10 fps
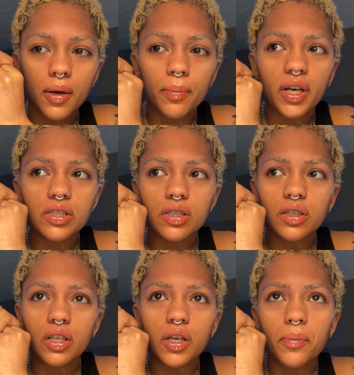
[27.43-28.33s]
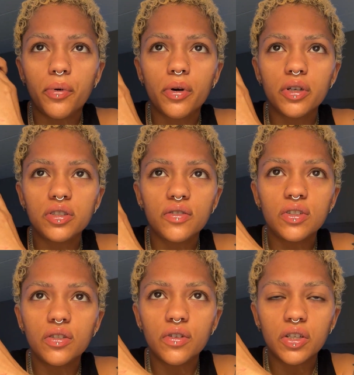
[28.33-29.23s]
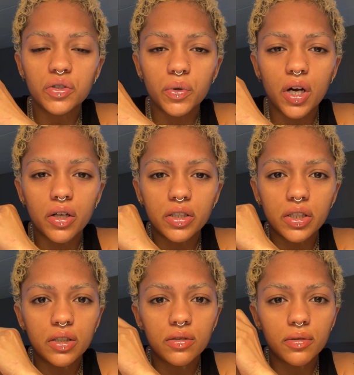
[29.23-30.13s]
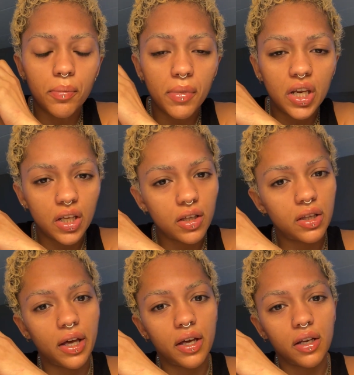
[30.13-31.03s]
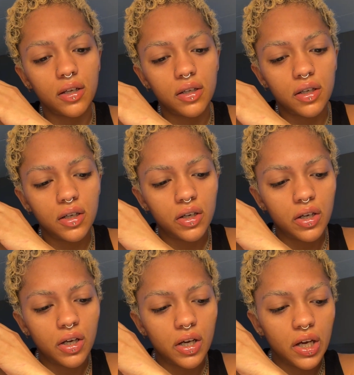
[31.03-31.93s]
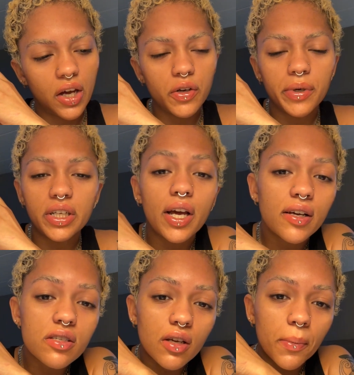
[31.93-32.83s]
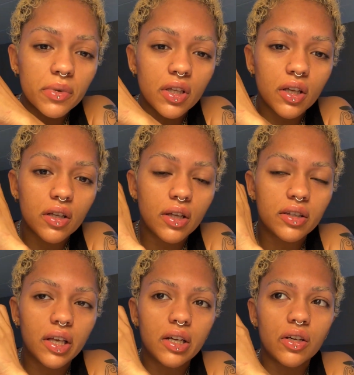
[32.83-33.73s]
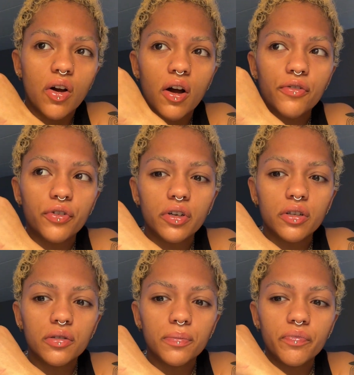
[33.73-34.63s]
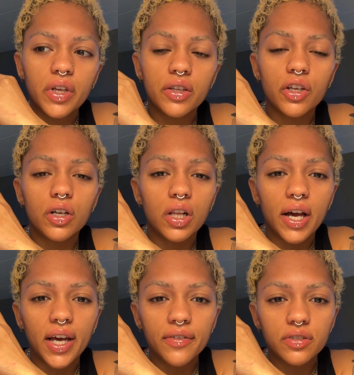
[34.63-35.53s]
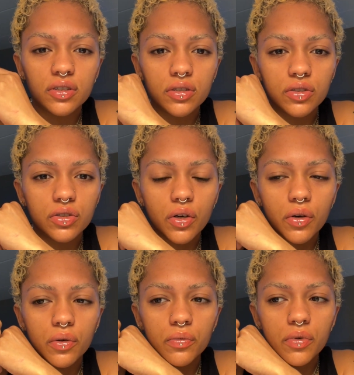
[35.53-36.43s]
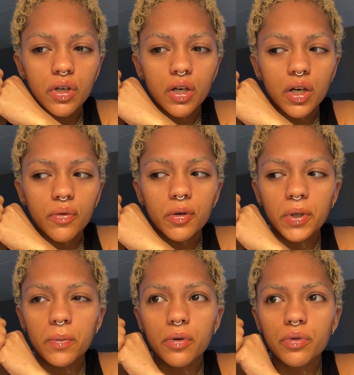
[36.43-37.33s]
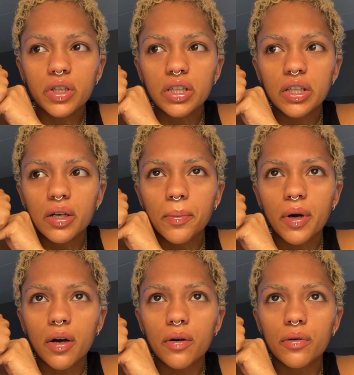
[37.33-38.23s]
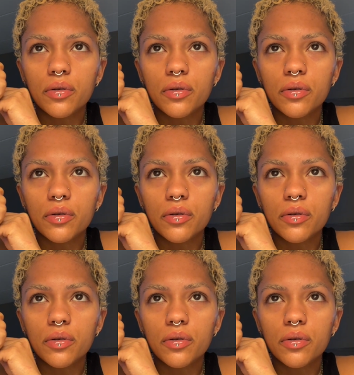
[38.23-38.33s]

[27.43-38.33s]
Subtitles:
Basically, the importance of individuality, meaning that everybody has something that they can offer in their lives. So when people really think about